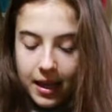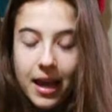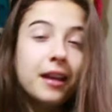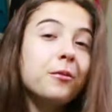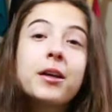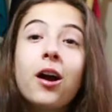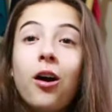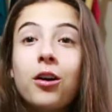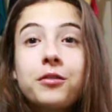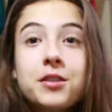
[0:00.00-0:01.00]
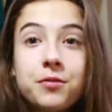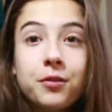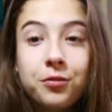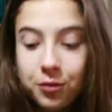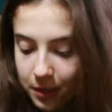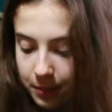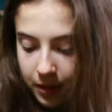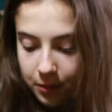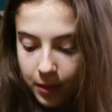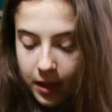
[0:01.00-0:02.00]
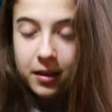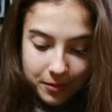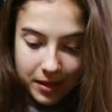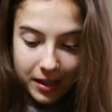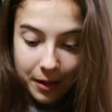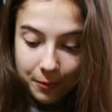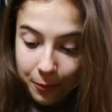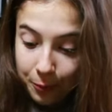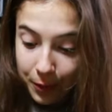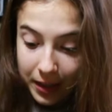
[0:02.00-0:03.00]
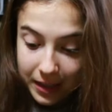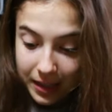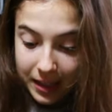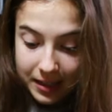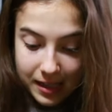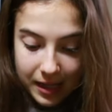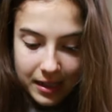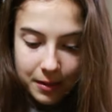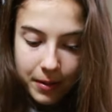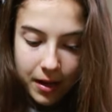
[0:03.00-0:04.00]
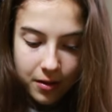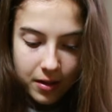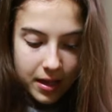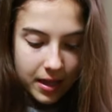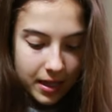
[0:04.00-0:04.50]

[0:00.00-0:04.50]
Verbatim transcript: And we got all of this for free, by the way. The thing I'm really excited about